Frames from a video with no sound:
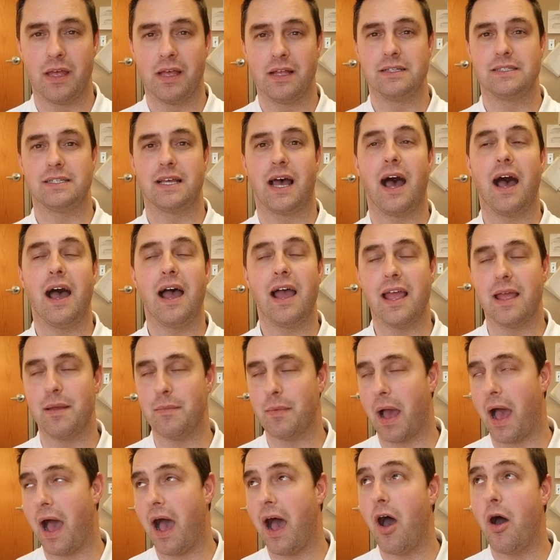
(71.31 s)
Time.
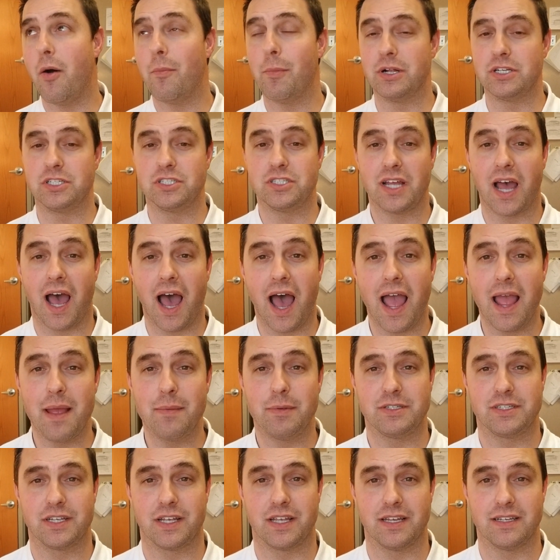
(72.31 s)
How much time
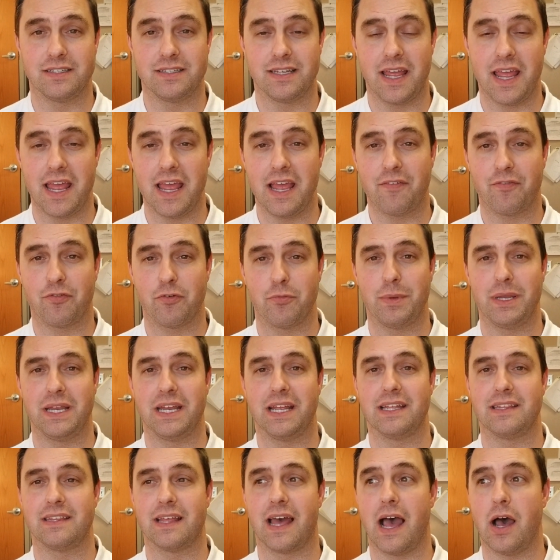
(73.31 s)
is it going to take for me to
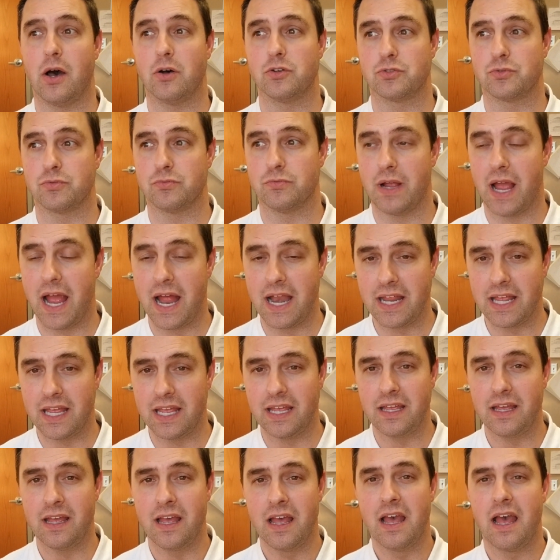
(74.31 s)
get the house
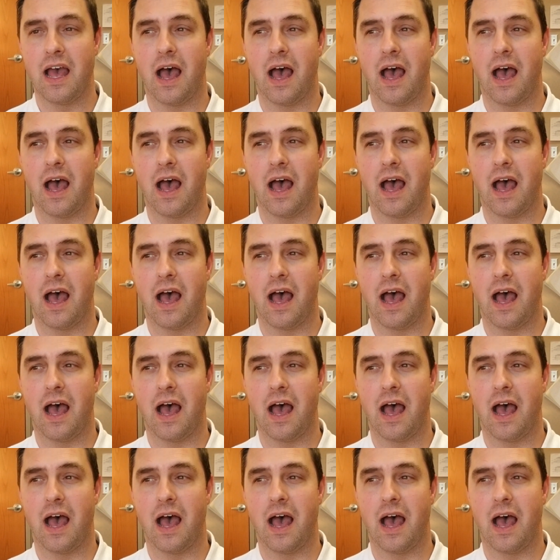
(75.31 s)
ready?